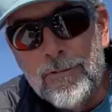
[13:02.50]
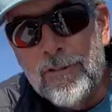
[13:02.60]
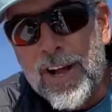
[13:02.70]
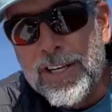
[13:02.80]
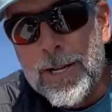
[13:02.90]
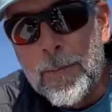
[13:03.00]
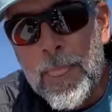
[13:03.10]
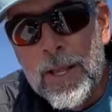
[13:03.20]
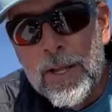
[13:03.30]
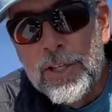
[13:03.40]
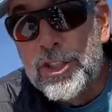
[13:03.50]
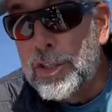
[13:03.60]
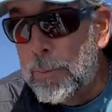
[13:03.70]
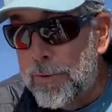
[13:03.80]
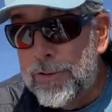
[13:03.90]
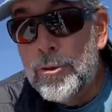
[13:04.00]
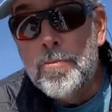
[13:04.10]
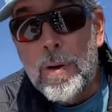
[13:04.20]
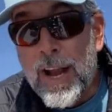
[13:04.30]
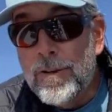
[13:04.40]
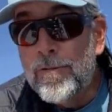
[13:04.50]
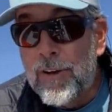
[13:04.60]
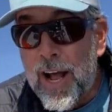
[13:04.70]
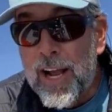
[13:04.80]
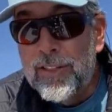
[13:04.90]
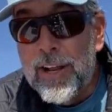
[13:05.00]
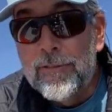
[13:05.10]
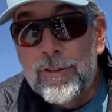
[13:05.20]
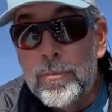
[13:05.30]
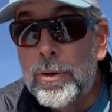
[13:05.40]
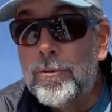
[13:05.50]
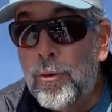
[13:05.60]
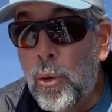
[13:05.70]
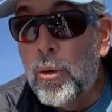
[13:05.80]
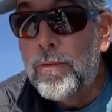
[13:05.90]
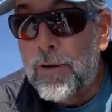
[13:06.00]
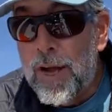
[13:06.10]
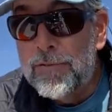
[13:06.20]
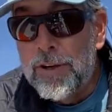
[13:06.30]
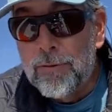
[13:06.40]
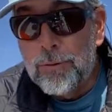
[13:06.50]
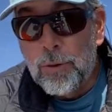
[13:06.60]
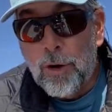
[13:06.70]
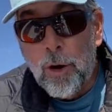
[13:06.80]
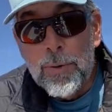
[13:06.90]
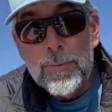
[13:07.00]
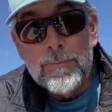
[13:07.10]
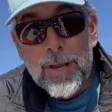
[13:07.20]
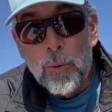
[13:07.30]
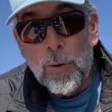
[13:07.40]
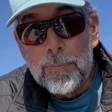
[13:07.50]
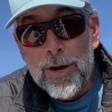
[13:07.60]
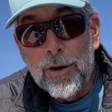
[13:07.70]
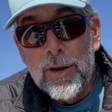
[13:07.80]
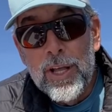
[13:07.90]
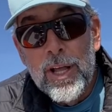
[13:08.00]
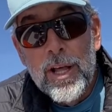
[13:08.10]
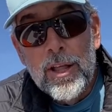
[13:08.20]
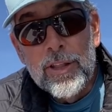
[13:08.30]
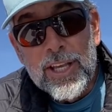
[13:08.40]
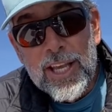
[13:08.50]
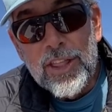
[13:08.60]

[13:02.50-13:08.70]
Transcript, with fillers: find it. Some of you might find that if you put four or five feet of fluorocarbon, it may work better. The key